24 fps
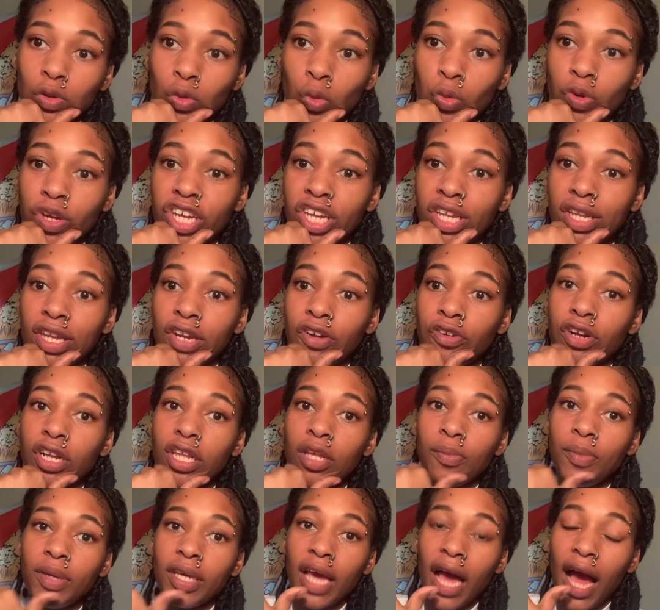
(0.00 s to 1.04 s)
we could literally
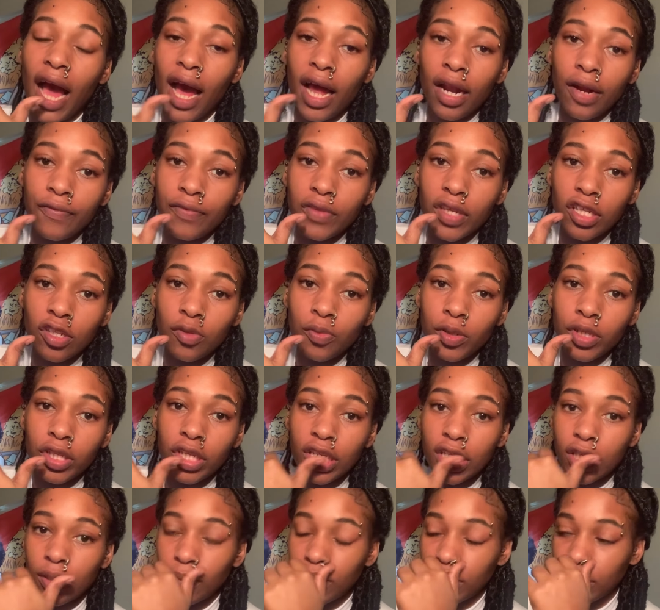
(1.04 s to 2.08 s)
be out of these
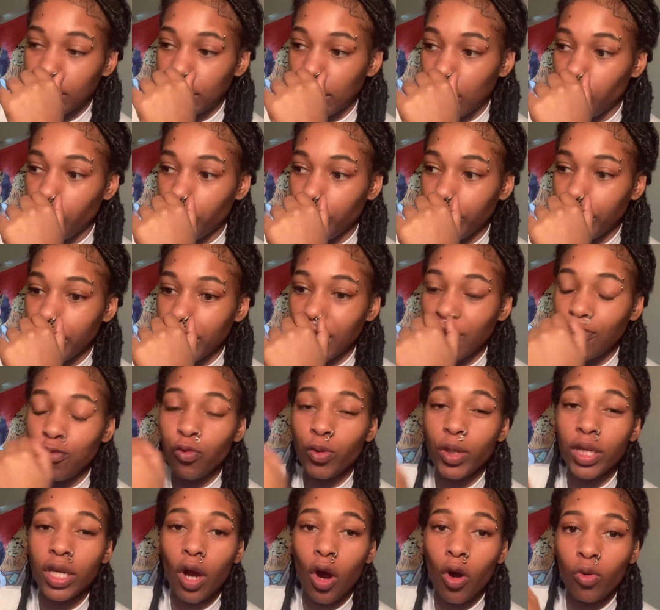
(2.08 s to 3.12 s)
predicaments that we're in if
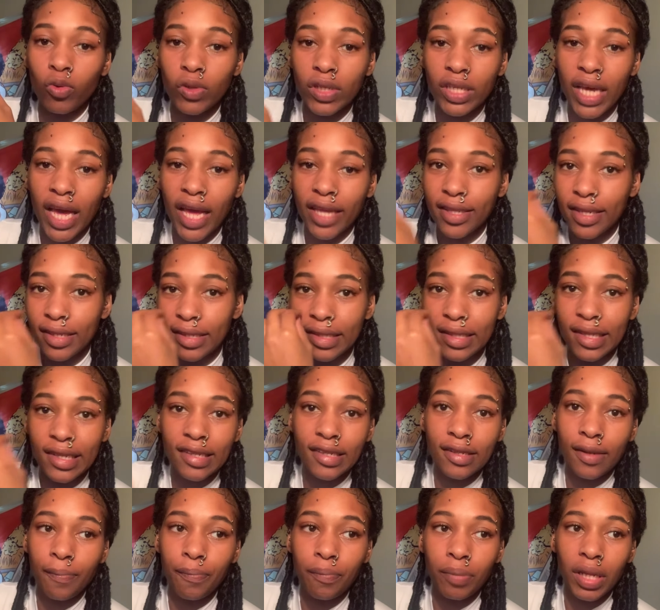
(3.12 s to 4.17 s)
we only had the
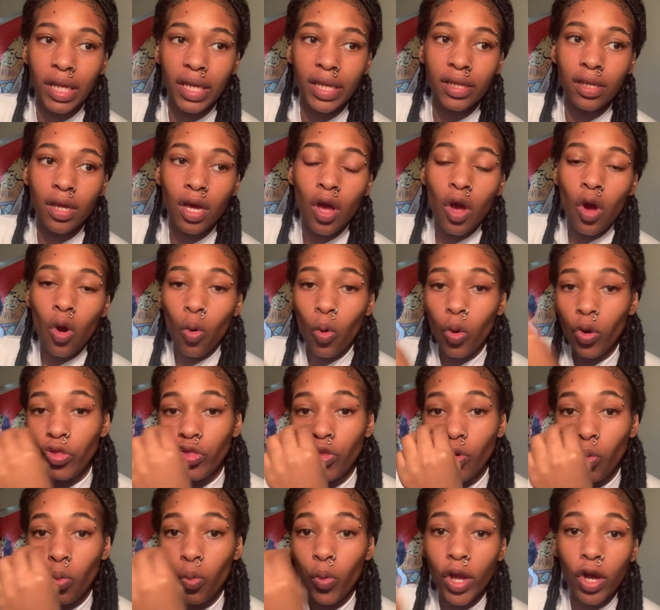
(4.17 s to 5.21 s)
discipline or
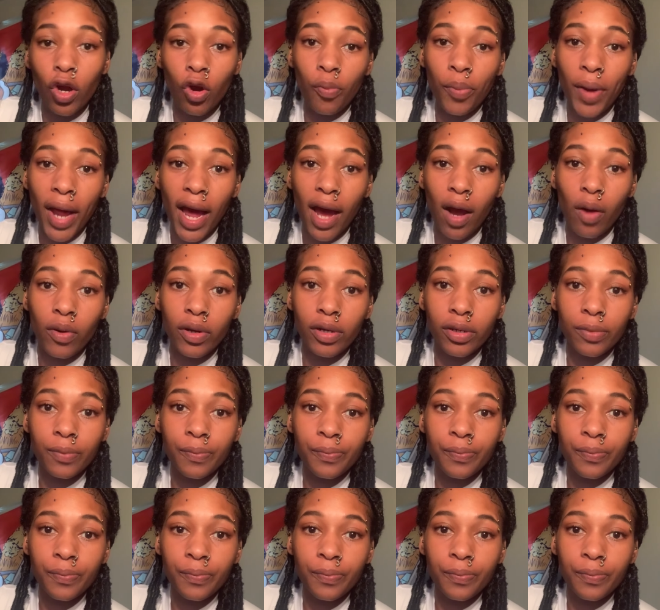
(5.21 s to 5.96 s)
the willpower.